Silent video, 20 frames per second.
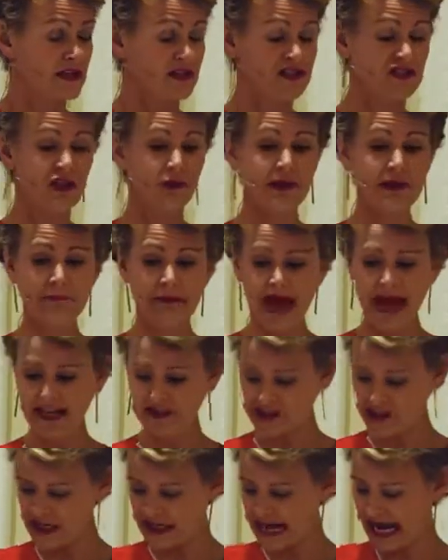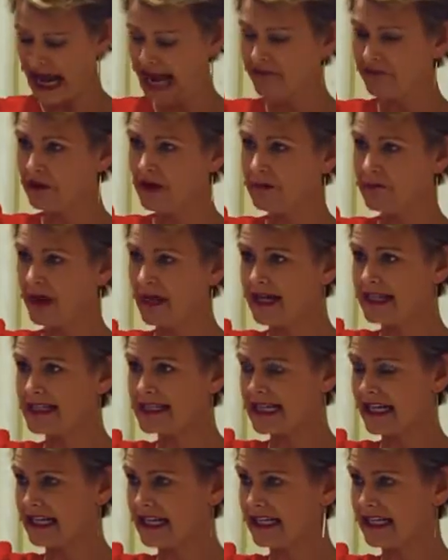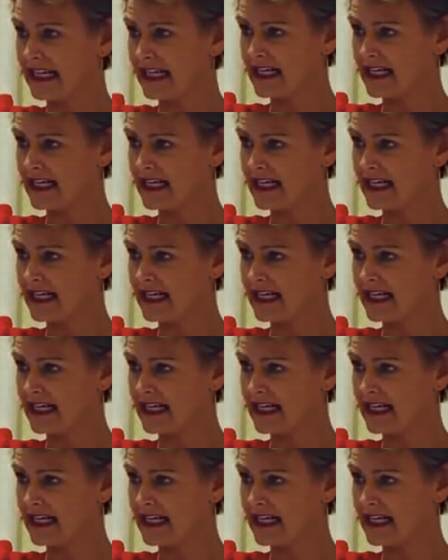So imagine everybody did an